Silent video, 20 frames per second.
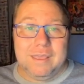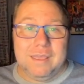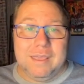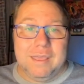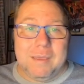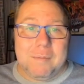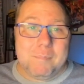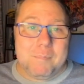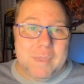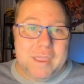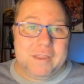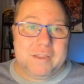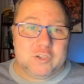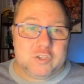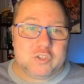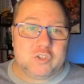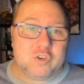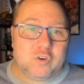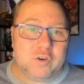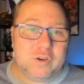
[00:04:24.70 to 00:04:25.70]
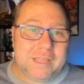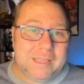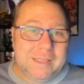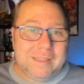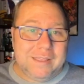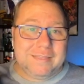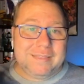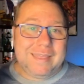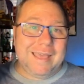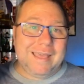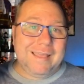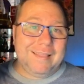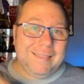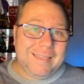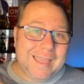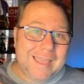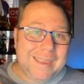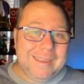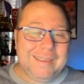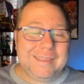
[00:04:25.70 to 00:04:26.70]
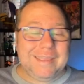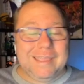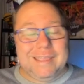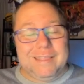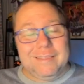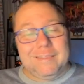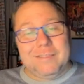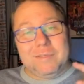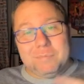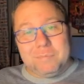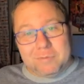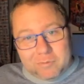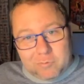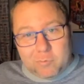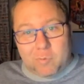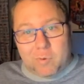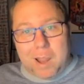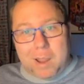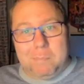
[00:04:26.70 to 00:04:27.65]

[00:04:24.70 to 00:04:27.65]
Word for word: make sure to hit that like and subscribe